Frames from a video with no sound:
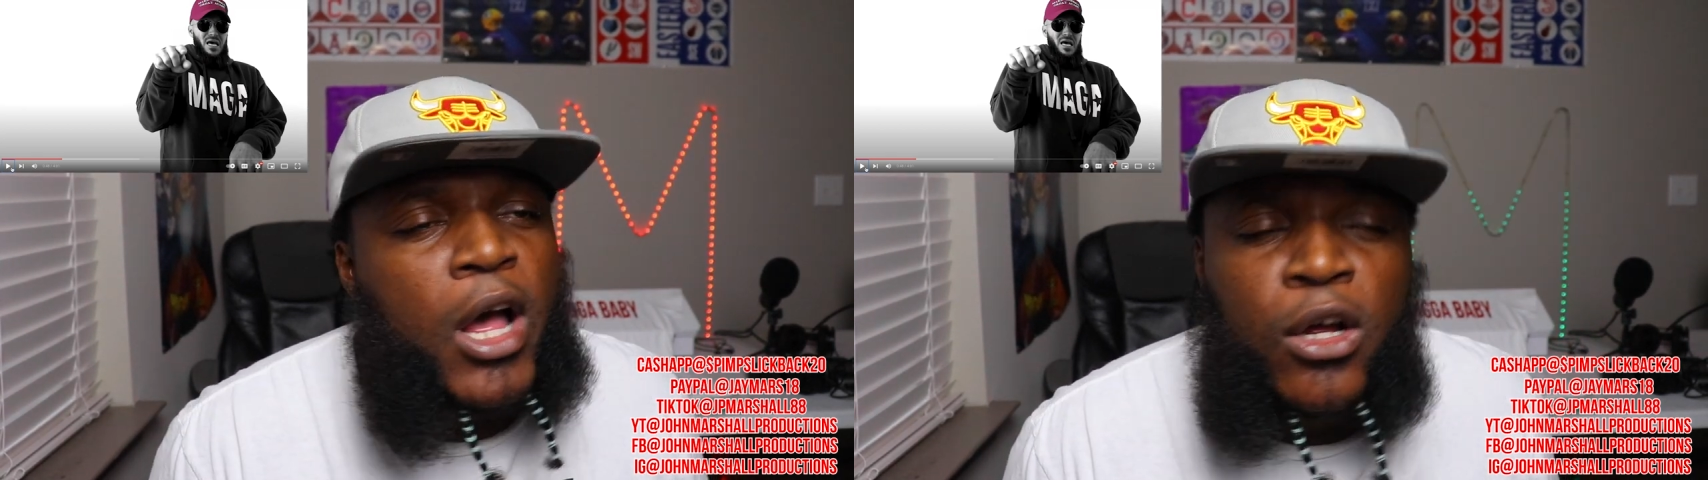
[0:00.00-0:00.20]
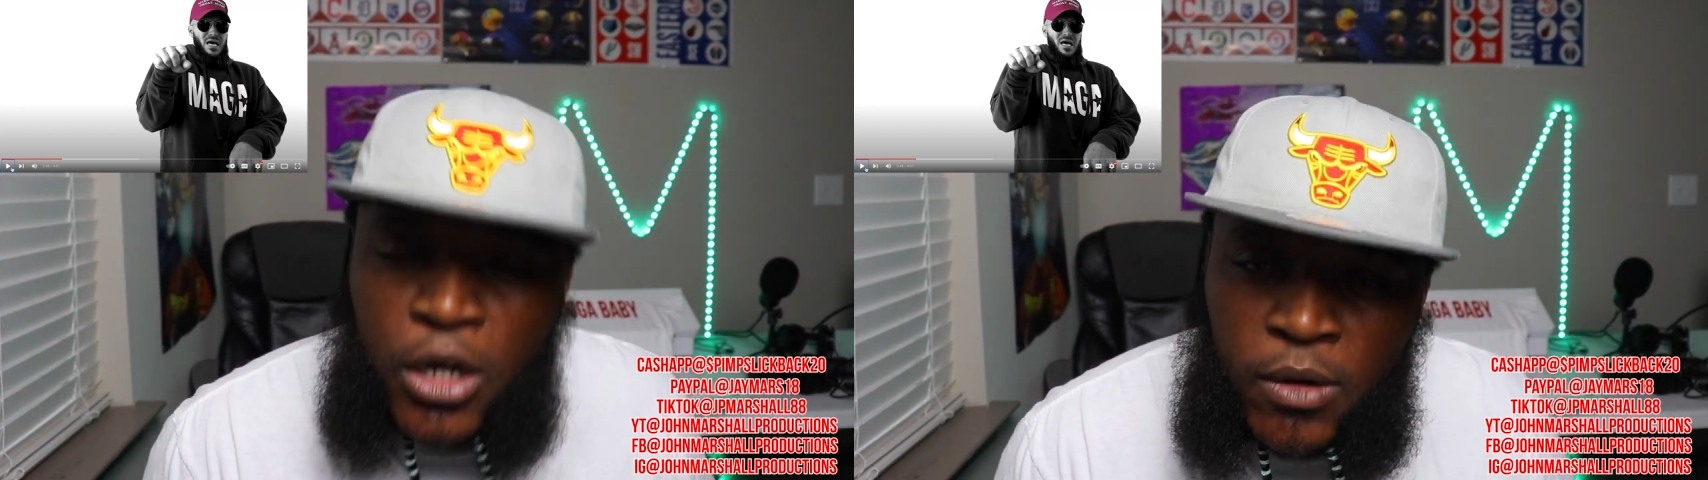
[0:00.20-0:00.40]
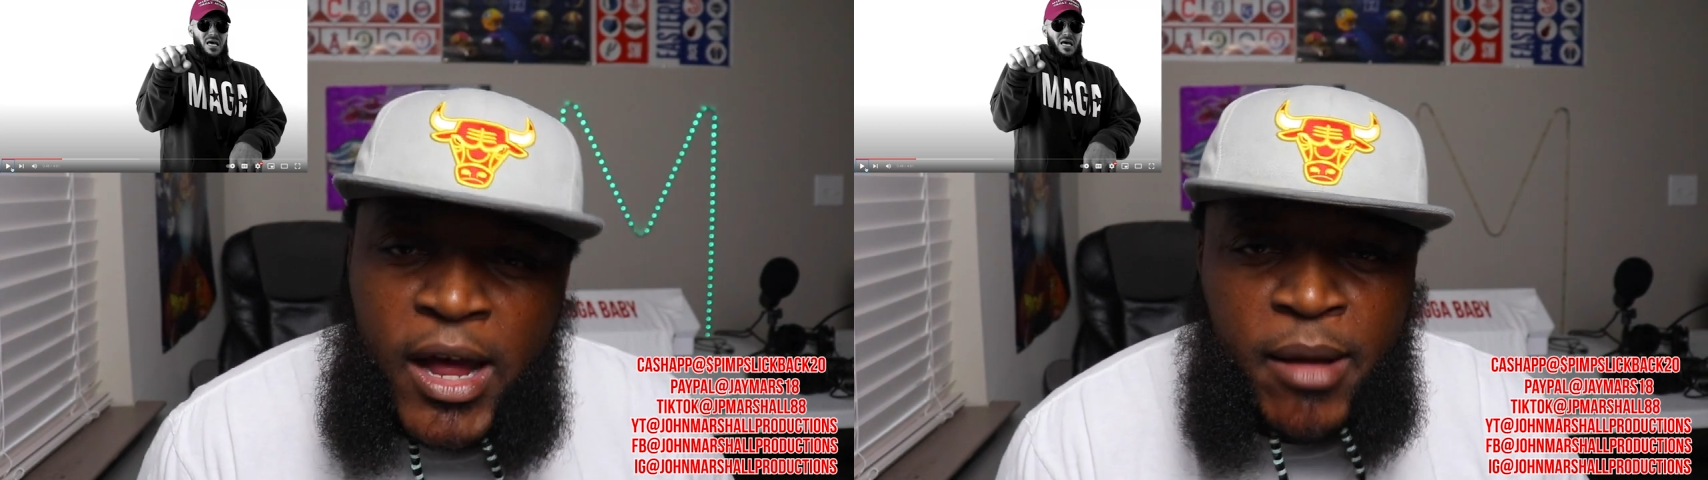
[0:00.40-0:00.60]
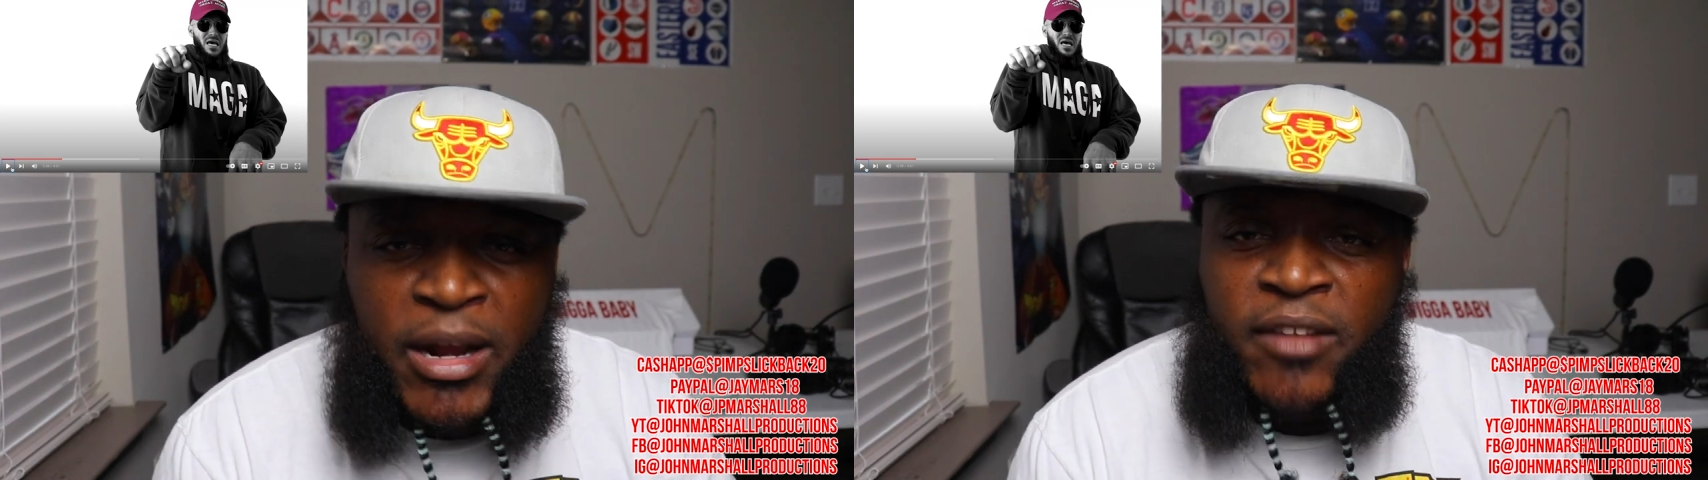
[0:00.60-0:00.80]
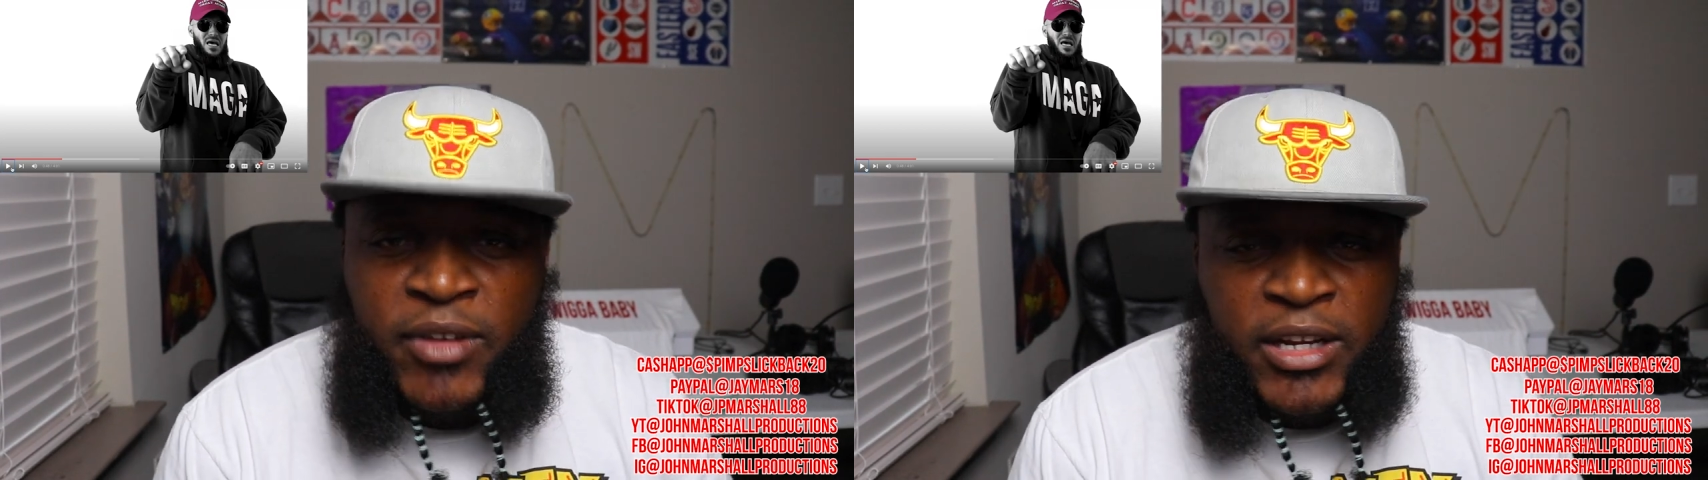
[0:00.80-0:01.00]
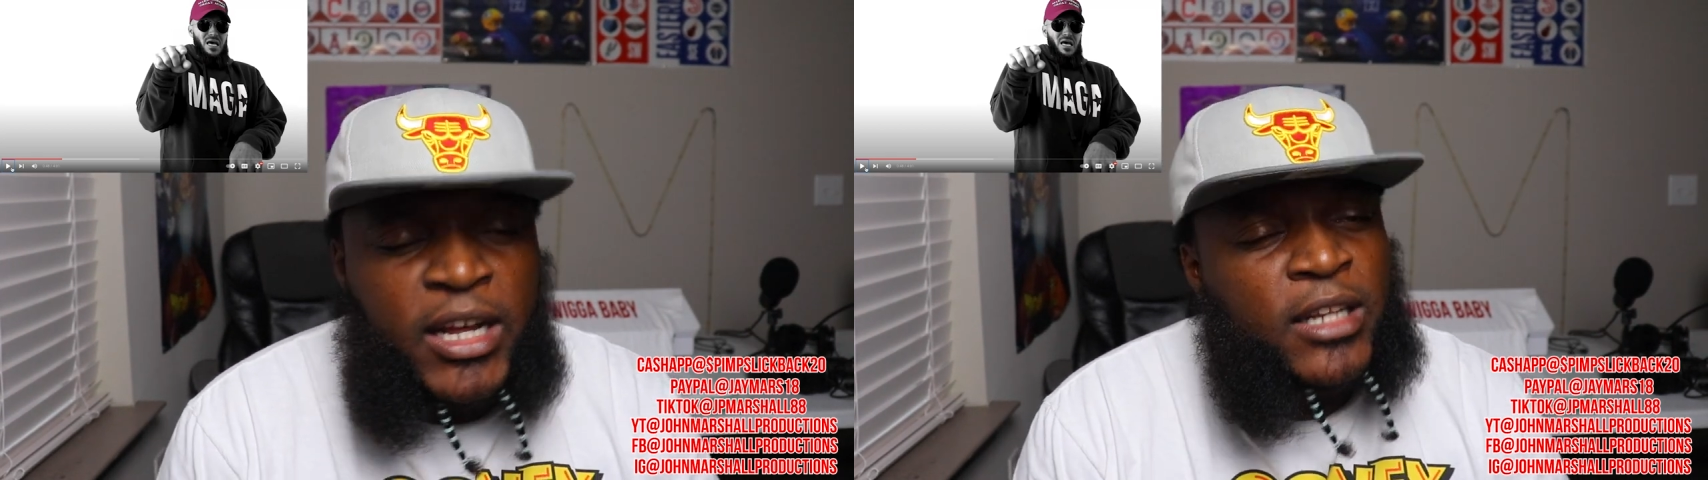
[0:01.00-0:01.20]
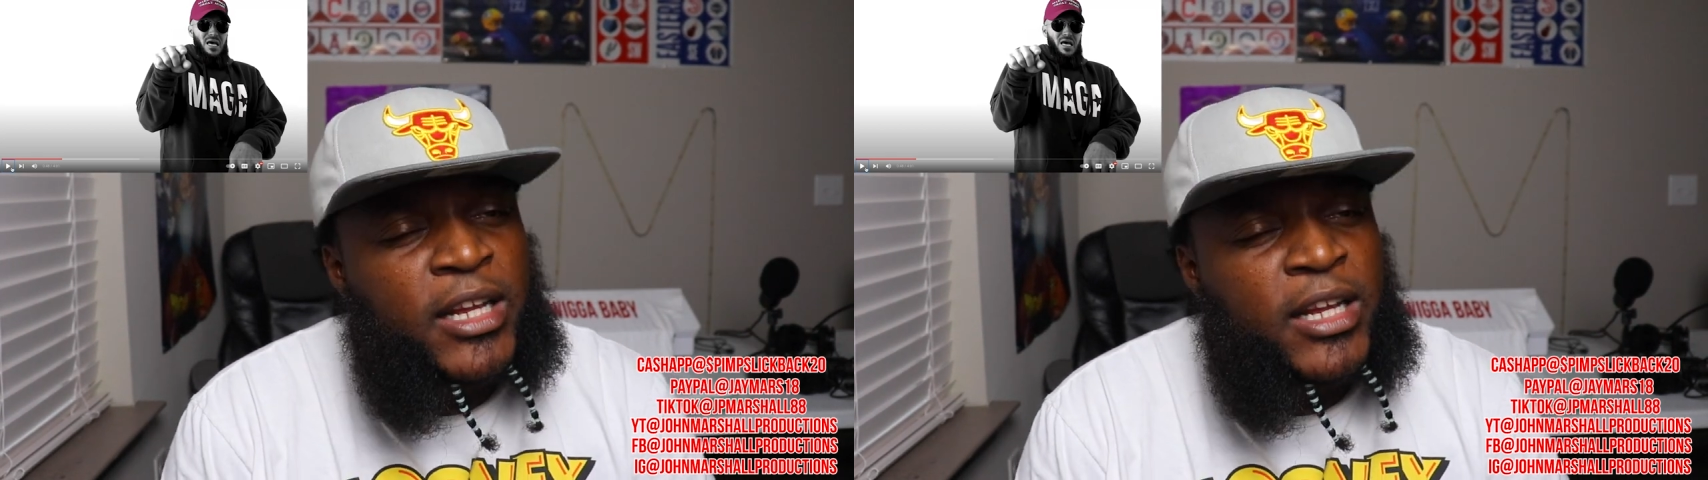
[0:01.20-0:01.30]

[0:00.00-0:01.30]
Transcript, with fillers: I don't know why, but I think I